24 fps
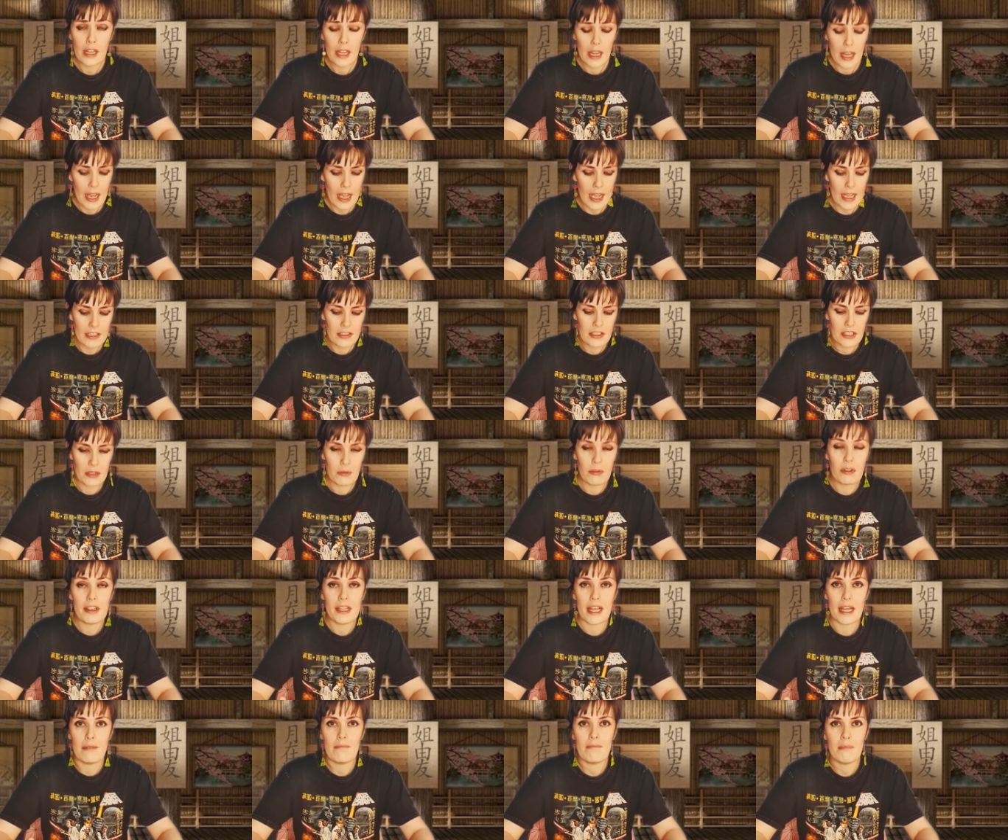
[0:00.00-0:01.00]
and you would
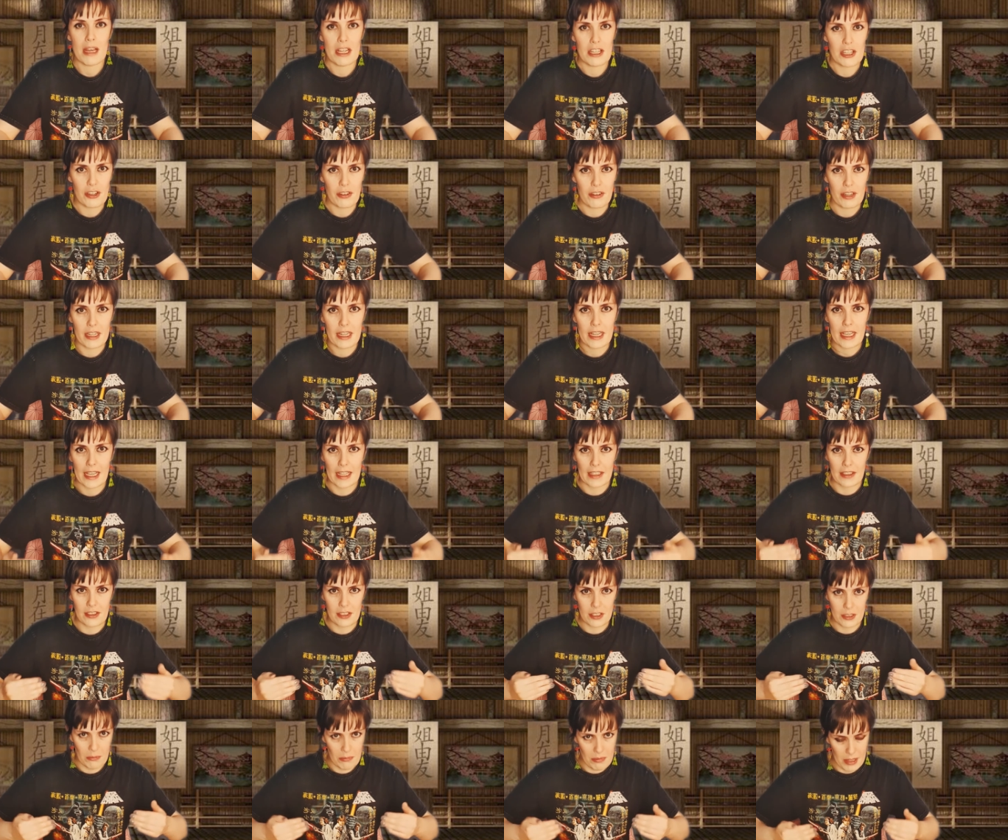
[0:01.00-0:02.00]
then measure it against
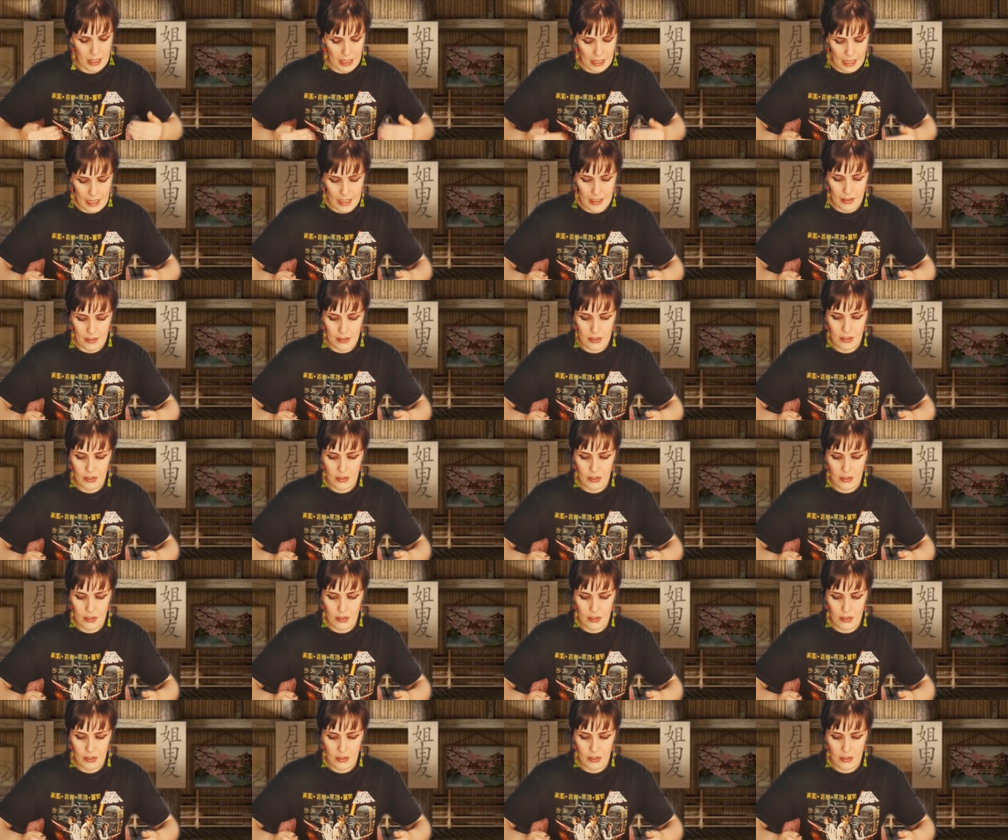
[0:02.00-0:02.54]
something else.